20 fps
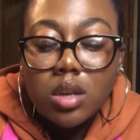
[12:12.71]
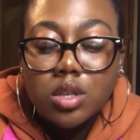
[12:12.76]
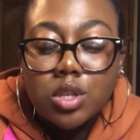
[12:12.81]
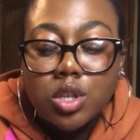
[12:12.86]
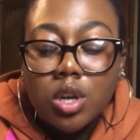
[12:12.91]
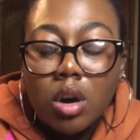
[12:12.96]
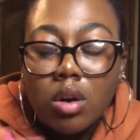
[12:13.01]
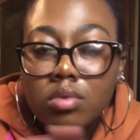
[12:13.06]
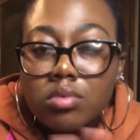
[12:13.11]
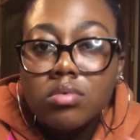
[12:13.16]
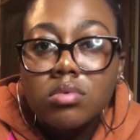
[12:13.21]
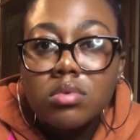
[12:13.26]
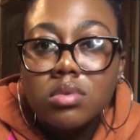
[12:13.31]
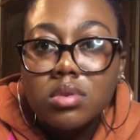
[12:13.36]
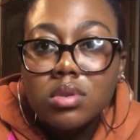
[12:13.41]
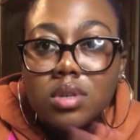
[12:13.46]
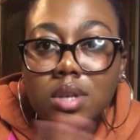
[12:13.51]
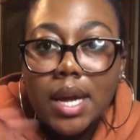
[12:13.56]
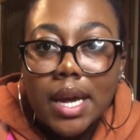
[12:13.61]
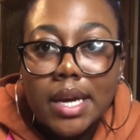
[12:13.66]
Don't
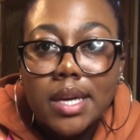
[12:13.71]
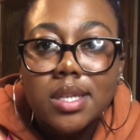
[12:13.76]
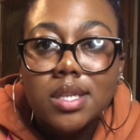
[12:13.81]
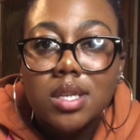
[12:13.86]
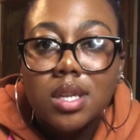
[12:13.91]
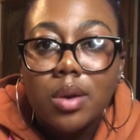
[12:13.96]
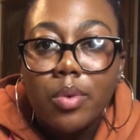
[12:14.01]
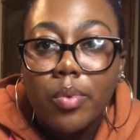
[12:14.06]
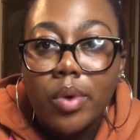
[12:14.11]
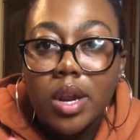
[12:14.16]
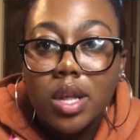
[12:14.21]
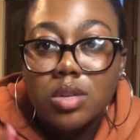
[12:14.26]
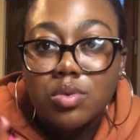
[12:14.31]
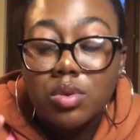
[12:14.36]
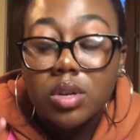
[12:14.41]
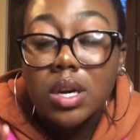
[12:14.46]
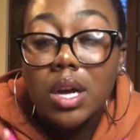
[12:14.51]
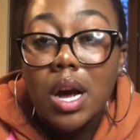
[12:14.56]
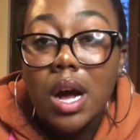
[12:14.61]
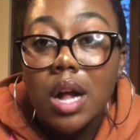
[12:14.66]
taste it when it's
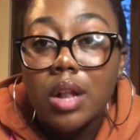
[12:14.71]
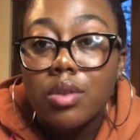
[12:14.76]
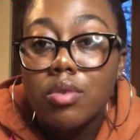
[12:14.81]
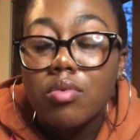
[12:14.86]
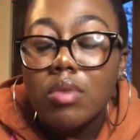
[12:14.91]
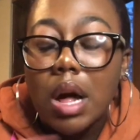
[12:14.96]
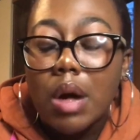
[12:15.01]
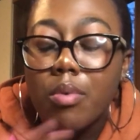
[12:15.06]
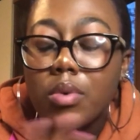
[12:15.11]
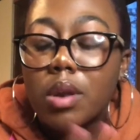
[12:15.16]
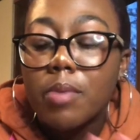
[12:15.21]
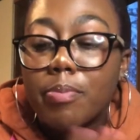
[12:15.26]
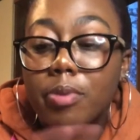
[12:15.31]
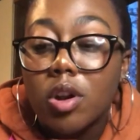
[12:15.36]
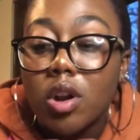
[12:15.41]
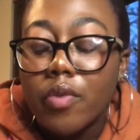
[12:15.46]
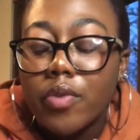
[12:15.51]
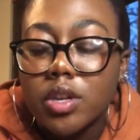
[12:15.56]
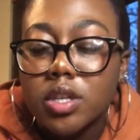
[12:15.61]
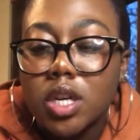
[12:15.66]
really hot. You do not want to
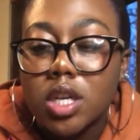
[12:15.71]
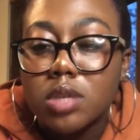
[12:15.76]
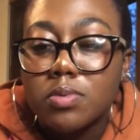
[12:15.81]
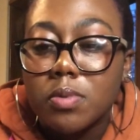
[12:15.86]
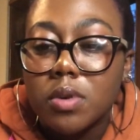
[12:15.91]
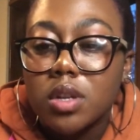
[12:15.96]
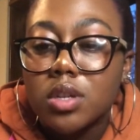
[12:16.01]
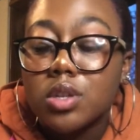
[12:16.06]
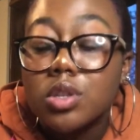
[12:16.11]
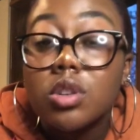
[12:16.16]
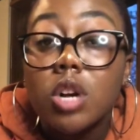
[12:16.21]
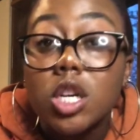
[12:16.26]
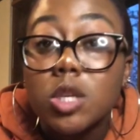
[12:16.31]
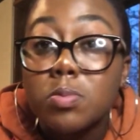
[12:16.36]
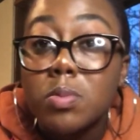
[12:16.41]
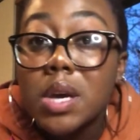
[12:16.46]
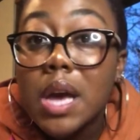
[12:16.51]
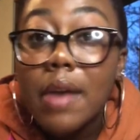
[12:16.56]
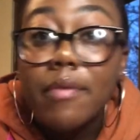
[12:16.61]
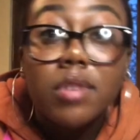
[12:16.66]
burn off your taste buds. Trust
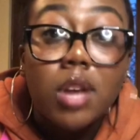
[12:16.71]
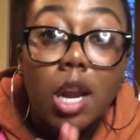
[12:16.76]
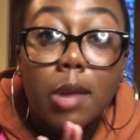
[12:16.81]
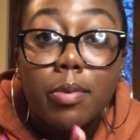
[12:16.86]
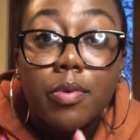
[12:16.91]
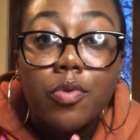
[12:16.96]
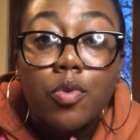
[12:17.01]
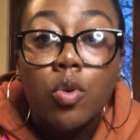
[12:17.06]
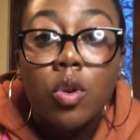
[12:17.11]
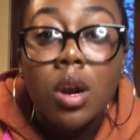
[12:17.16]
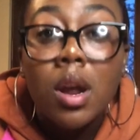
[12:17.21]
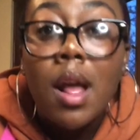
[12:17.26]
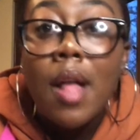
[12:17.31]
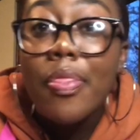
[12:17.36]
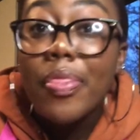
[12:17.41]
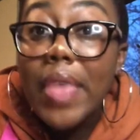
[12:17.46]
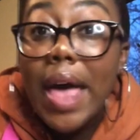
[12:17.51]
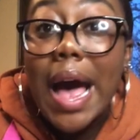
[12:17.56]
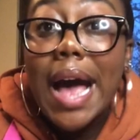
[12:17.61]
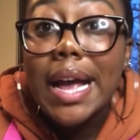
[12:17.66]
me, I've done it before.
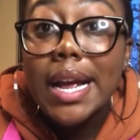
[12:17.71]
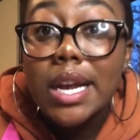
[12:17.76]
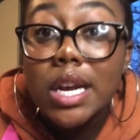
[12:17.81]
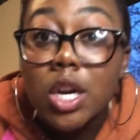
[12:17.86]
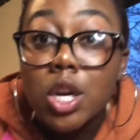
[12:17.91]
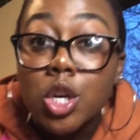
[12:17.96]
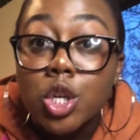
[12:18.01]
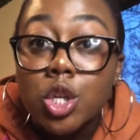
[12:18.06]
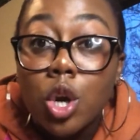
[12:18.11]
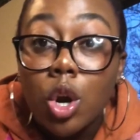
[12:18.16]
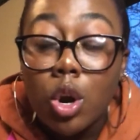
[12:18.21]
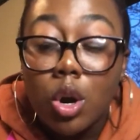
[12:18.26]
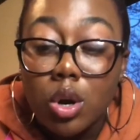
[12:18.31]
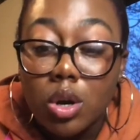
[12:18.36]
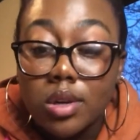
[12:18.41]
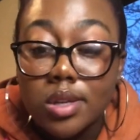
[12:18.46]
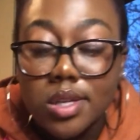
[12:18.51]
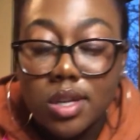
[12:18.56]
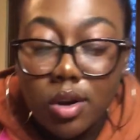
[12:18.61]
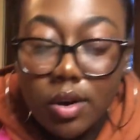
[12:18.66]
That ish
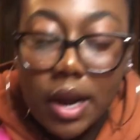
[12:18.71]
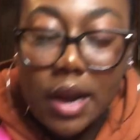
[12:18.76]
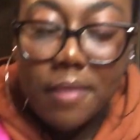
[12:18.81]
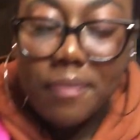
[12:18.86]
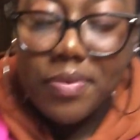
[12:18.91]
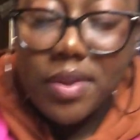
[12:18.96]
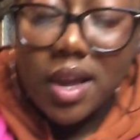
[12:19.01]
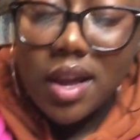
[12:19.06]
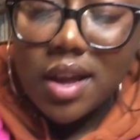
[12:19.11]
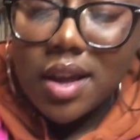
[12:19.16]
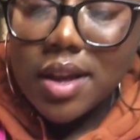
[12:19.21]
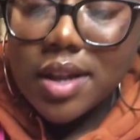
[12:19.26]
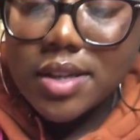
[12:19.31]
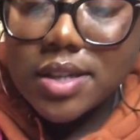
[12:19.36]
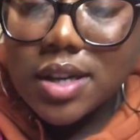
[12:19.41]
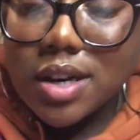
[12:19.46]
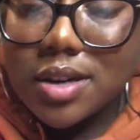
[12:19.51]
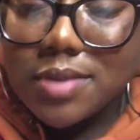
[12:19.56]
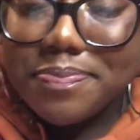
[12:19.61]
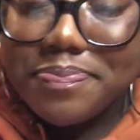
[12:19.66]
hurts. Okay,
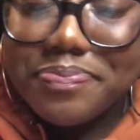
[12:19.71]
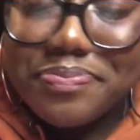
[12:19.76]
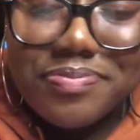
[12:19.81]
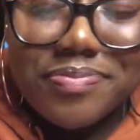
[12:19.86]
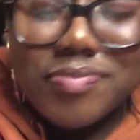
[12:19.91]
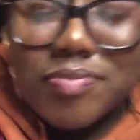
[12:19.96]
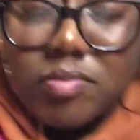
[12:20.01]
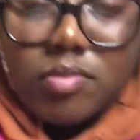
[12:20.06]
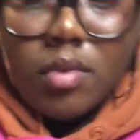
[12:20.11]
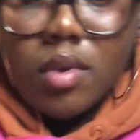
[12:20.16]
so. All